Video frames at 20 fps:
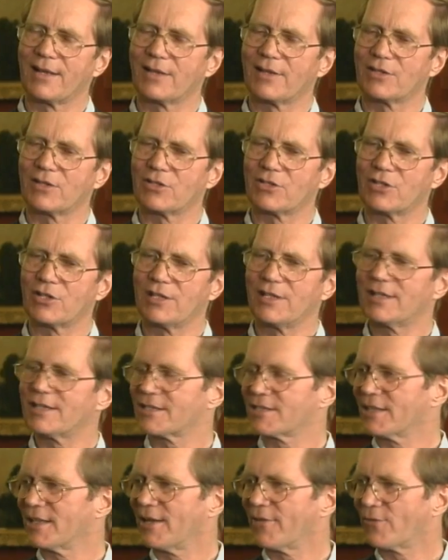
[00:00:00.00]
she has
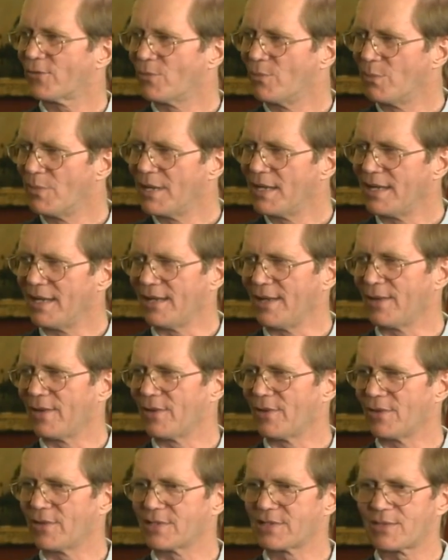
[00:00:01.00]
left me
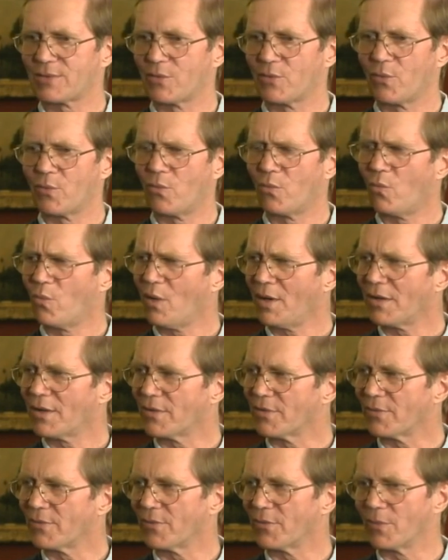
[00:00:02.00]
this
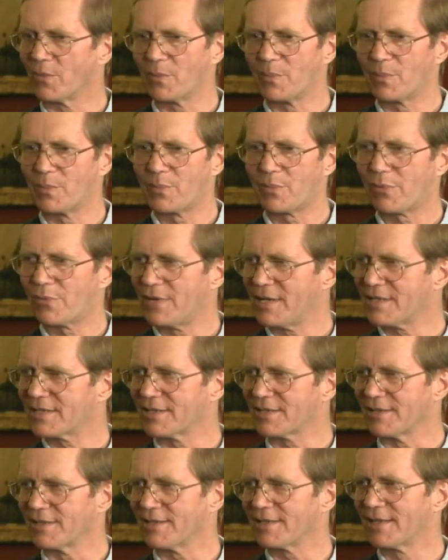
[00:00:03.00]
wonderful
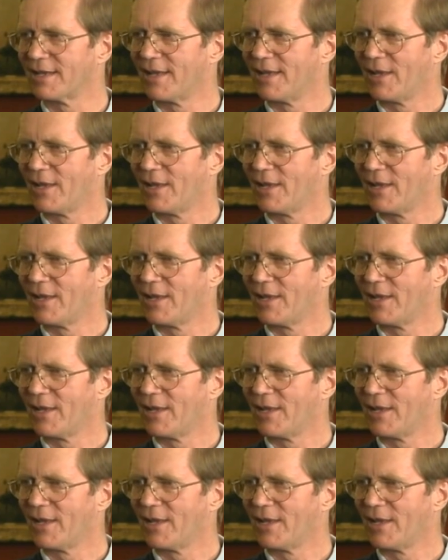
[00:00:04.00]
present,